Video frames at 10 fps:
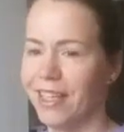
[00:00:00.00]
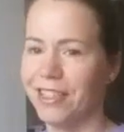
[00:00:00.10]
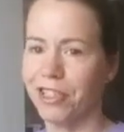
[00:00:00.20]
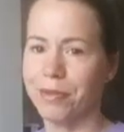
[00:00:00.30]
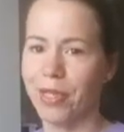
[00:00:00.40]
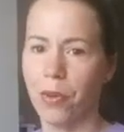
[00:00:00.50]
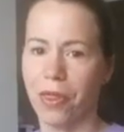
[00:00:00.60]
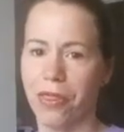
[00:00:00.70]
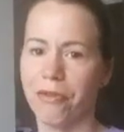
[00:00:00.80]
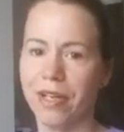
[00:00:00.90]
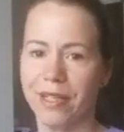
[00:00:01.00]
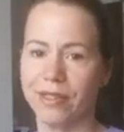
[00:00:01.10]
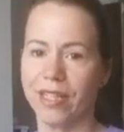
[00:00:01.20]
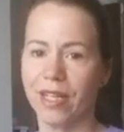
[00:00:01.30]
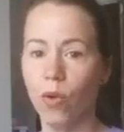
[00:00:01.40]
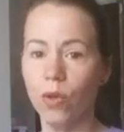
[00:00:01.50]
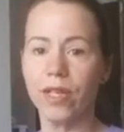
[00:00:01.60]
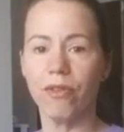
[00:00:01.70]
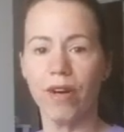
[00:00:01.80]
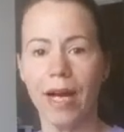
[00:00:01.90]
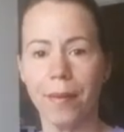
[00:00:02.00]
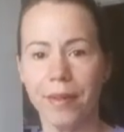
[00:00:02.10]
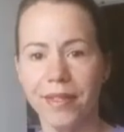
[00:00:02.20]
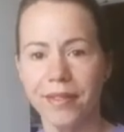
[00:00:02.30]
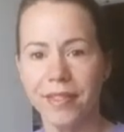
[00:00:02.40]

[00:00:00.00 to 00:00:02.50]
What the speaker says: and she comes out with 3, and I was like, "Holy crap!"